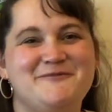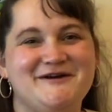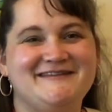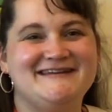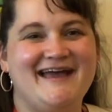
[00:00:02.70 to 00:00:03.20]

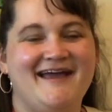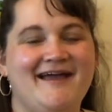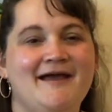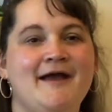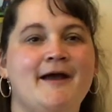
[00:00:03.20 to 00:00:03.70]
book today,
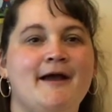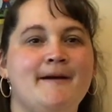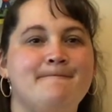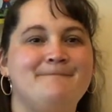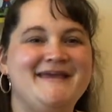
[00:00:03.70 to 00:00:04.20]

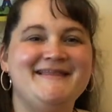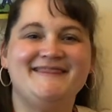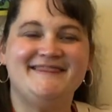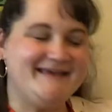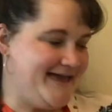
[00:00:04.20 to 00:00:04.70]
Pete
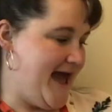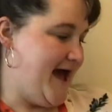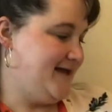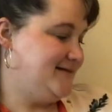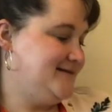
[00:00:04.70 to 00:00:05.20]
the
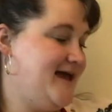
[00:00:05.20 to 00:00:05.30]
Cat